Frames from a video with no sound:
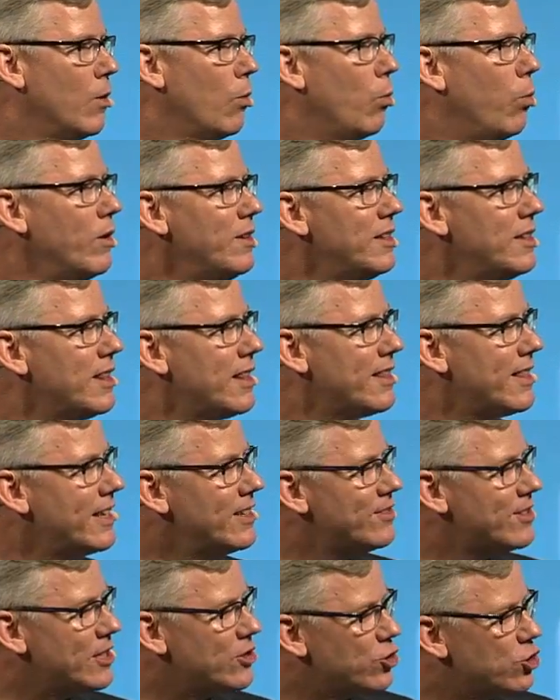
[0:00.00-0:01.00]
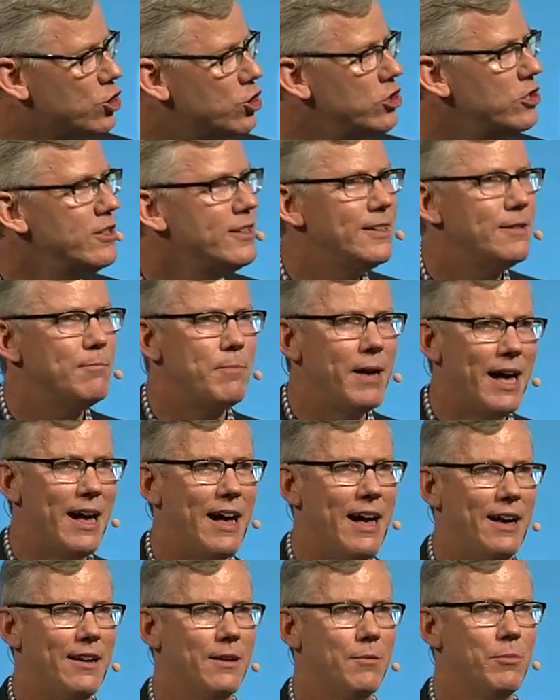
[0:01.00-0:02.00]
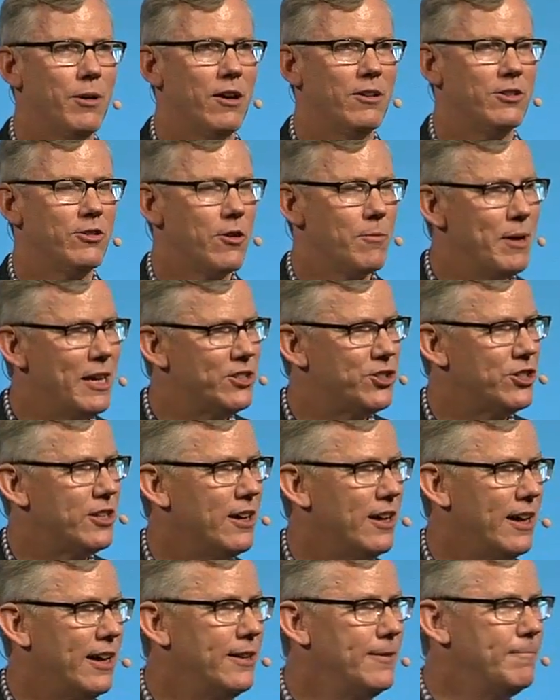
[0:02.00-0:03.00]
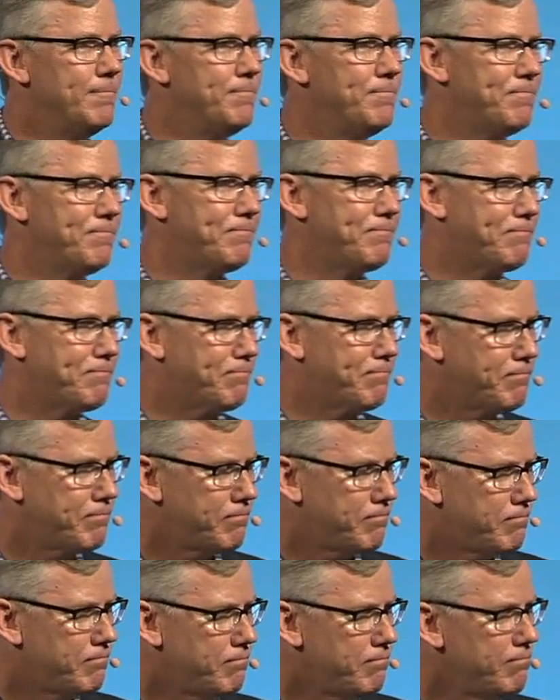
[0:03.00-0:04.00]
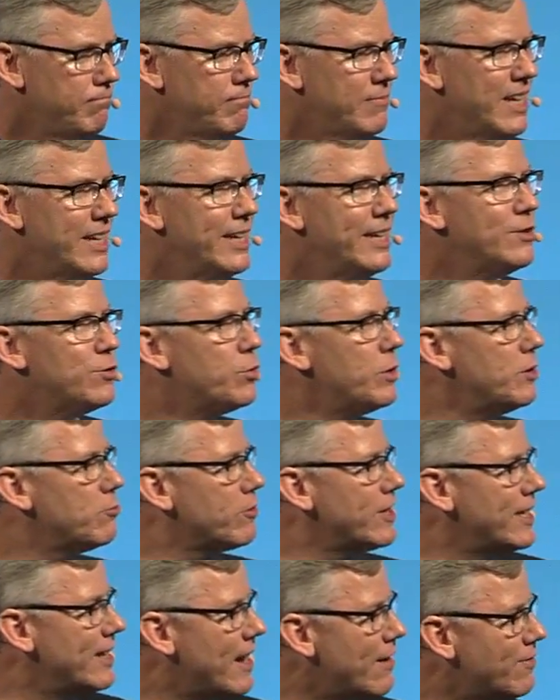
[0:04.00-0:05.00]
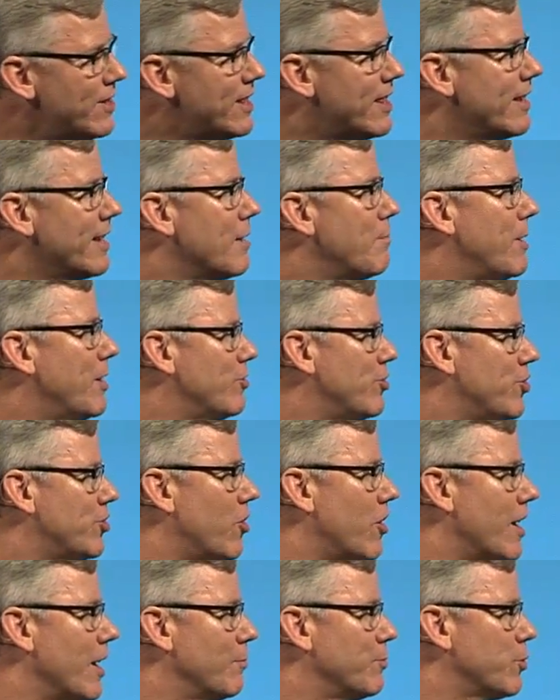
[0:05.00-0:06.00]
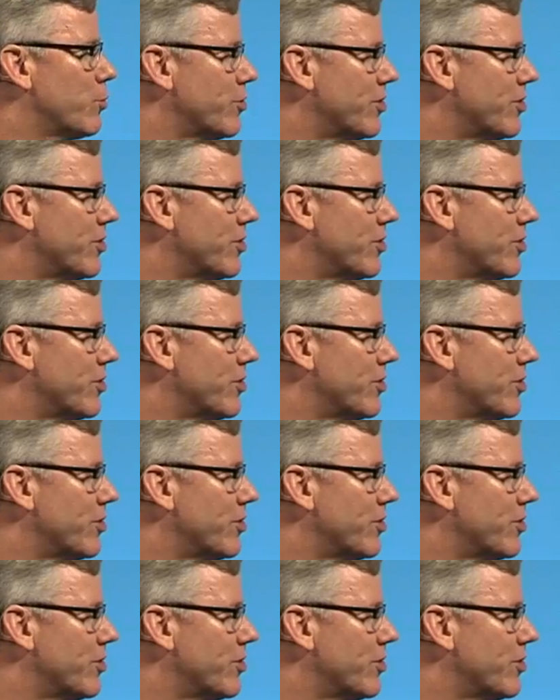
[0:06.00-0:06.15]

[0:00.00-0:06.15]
One of the things that's good and bad about Dharmesh and I is we read everything about startups.